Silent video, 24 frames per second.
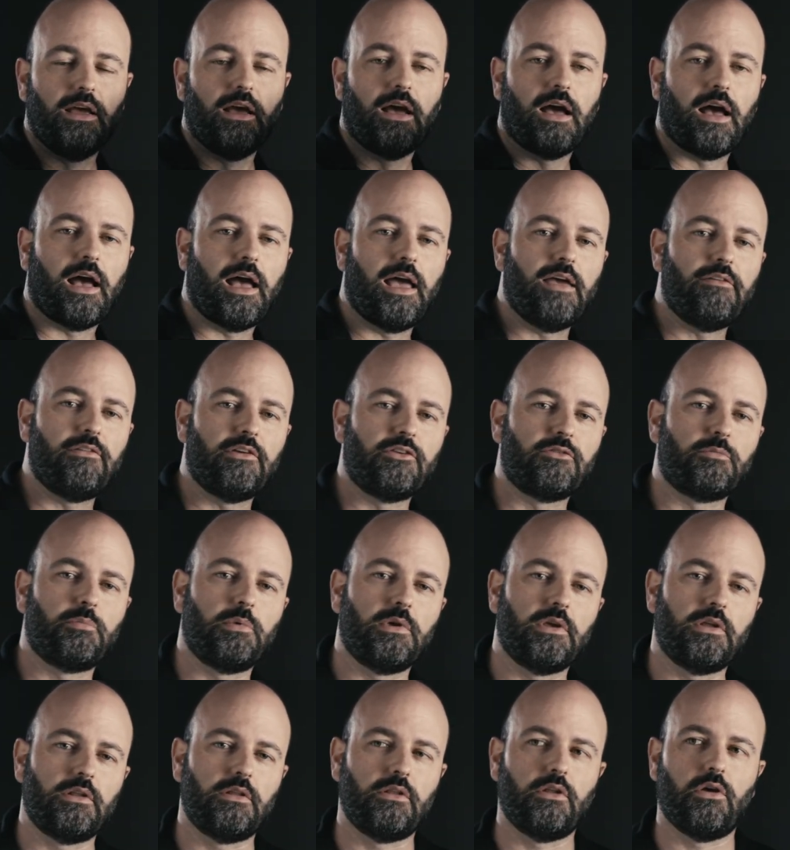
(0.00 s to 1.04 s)
Hive has
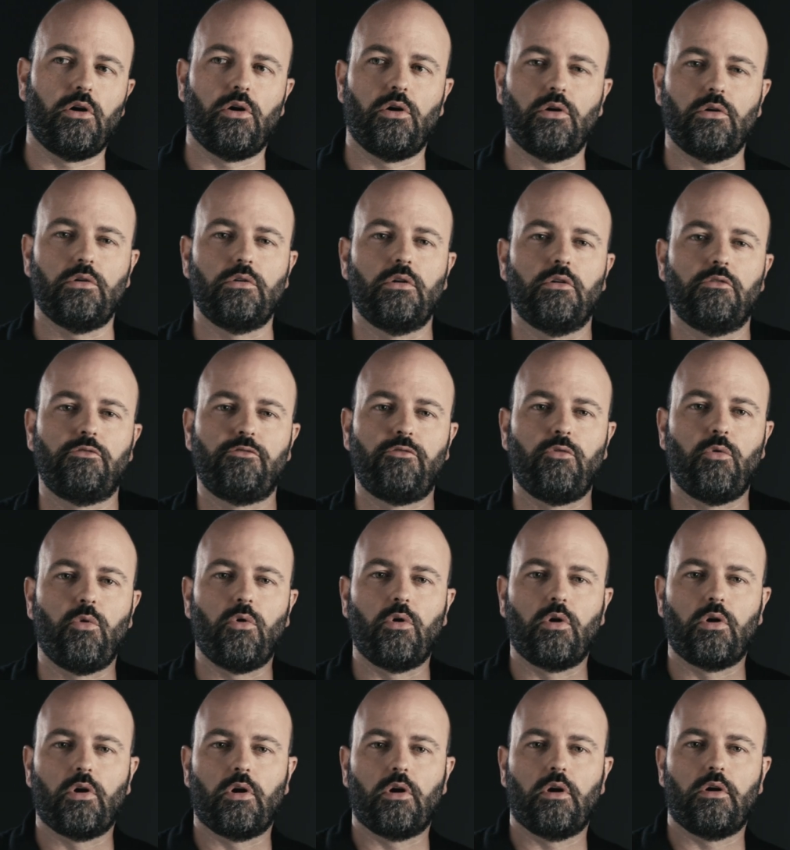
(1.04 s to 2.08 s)
been known
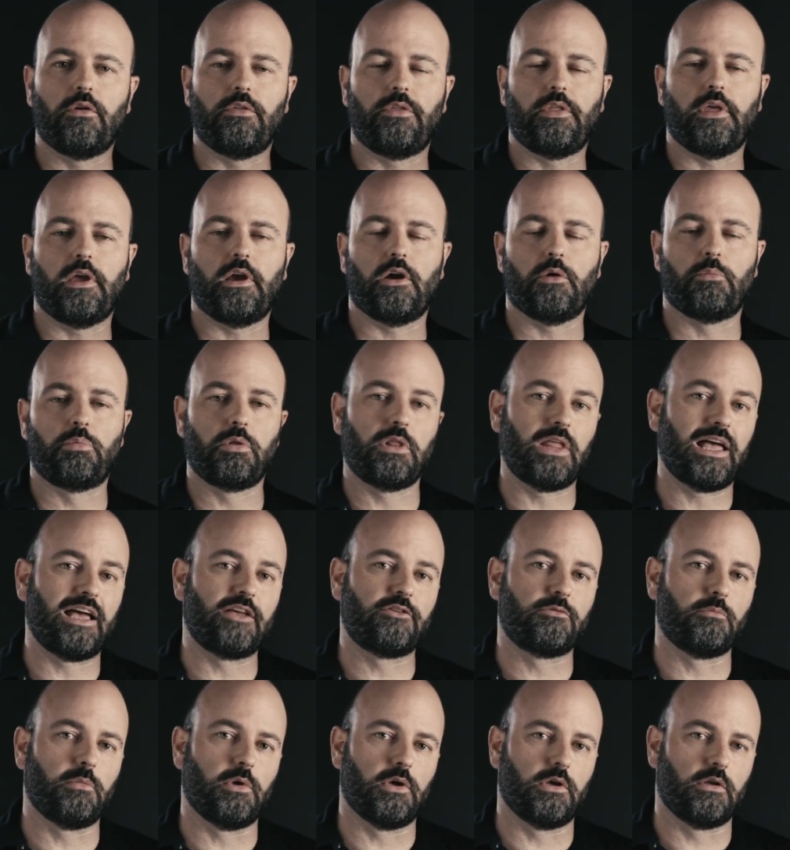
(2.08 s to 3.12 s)
for their
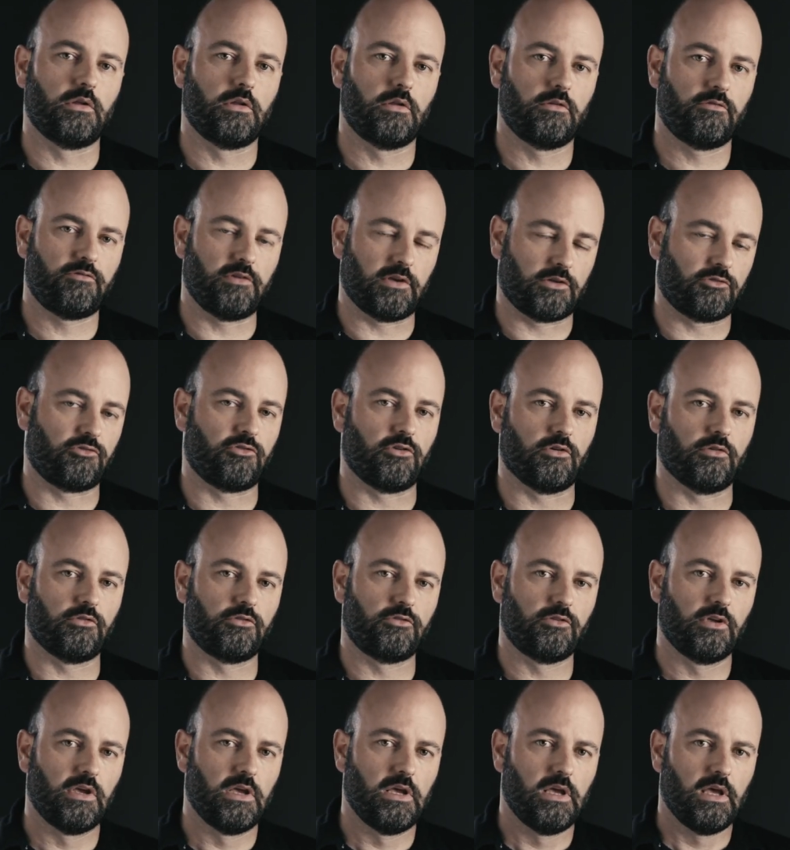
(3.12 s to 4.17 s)
plasma
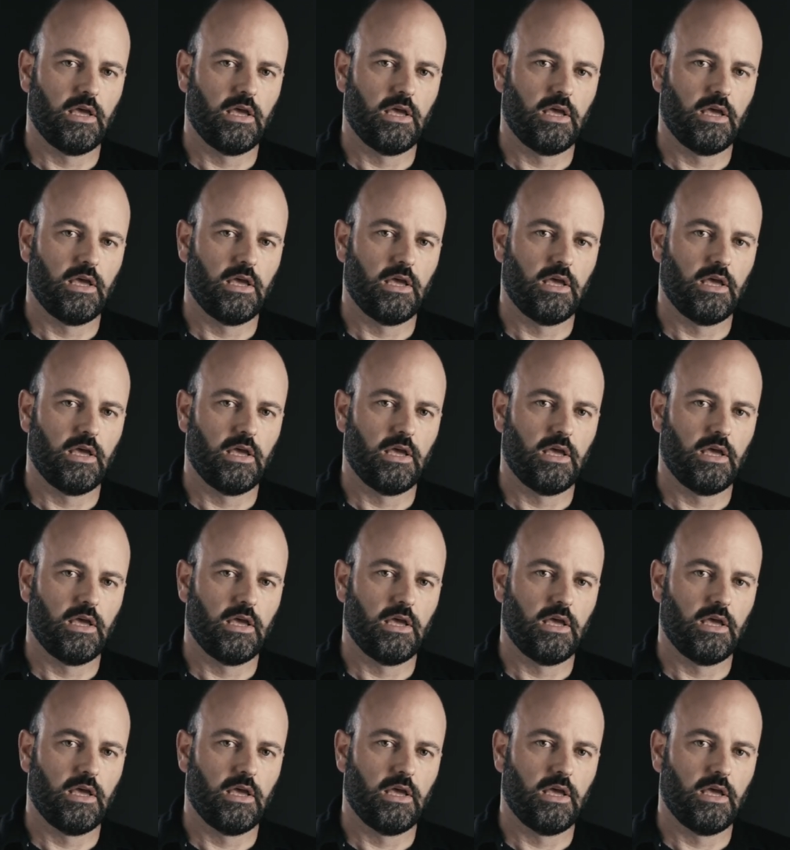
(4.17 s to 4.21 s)
fixtures,